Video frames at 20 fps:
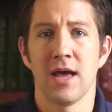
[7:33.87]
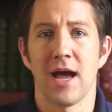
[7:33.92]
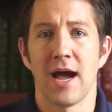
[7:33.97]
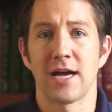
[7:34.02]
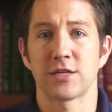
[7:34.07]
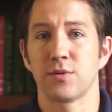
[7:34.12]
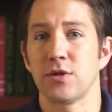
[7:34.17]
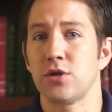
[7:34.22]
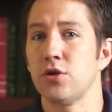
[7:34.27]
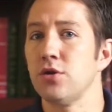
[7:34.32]

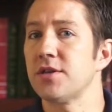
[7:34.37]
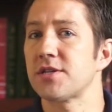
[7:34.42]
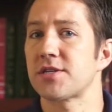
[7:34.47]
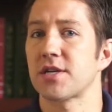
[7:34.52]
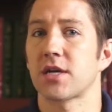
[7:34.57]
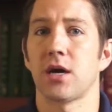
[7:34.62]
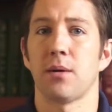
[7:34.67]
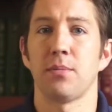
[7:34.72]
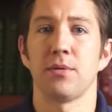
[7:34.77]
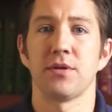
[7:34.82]
As we do this
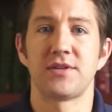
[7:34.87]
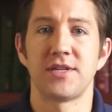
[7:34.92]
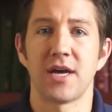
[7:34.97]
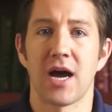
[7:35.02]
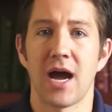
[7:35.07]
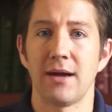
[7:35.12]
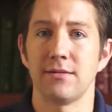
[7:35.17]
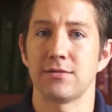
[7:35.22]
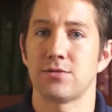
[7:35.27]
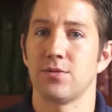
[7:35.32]
a couple of
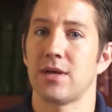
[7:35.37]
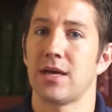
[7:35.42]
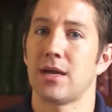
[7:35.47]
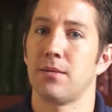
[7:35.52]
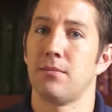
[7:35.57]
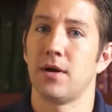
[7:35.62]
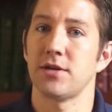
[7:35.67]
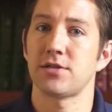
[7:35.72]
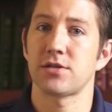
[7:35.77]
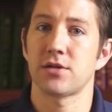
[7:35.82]
times, we get a
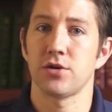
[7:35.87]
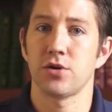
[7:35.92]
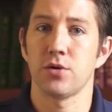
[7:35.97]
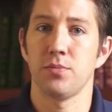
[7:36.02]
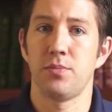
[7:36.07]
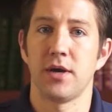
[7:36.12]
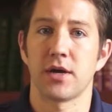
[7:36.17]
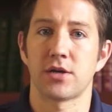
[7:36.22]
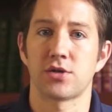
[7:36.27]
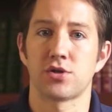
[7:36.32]
much clearer
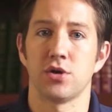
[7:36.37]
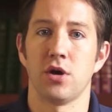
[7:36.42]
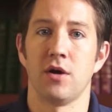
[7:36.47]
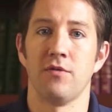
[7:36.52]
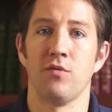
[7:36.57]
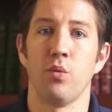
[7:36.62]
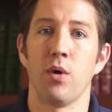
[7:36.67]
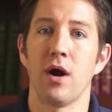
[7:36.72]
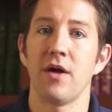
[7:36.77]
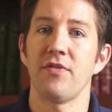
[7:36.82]
picture
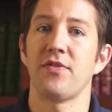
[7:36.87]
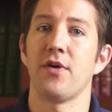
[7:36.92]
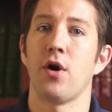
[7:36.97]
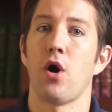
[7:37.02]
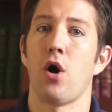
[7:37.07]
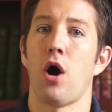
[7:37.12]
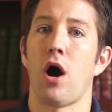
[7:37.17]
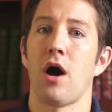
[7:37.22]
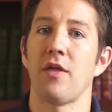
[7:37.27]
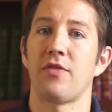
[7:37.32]
of what the
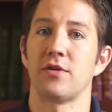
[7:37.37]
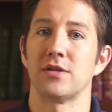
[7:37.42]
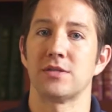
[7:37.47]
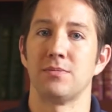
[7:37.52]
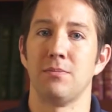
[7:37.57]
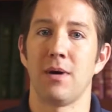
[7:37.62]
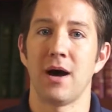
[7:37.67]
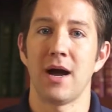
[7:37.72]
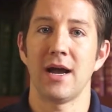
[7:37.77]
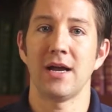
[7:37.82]
author's
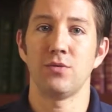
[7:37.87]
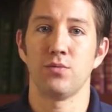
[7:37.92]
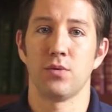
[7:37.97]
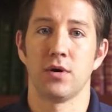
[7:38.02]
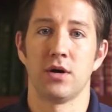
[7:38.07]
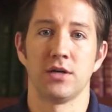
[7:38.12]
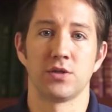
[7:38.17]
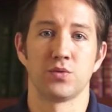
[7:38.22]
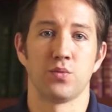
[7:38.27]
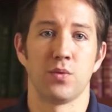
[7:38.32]
mind
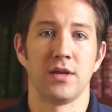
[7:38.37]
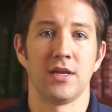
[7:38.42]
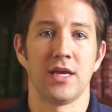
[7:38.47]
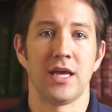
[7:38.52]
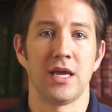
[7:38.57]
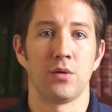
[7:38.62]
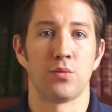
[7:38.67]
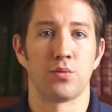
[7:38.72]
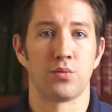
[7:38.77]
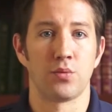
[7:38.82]
was when
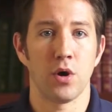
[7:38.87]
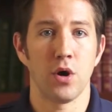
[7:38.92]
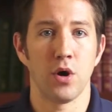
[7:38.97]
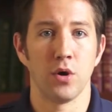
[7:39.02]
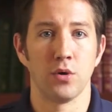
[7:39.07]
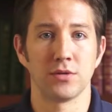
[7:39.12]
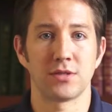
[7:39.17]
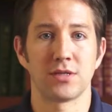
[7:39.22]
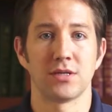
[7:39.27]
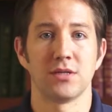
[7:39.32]
he
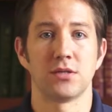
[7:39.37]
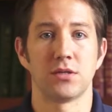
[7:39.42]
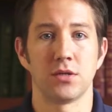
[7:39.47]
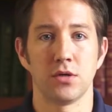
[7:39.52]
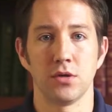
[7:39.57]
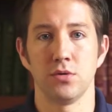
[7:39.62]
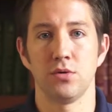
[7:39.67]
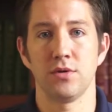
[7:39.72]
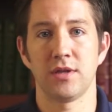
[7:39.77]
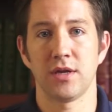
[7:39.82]
wrote
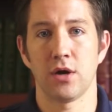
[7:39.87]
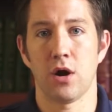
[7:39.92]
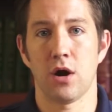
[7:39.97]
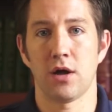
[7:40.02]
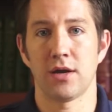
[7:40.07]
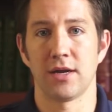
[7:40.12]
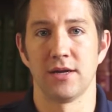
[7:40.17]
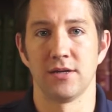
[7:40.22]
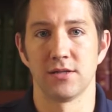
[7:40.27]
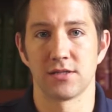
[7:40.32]
to the
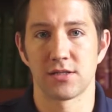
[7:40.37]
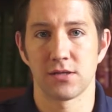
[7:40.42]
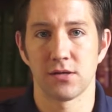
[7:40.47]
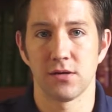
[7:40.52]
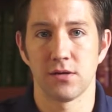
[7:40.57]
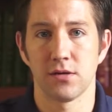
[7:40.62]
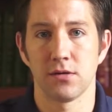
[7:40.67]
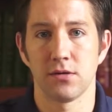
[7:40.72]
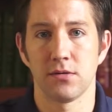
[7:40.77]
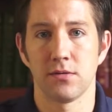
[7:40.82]
audience.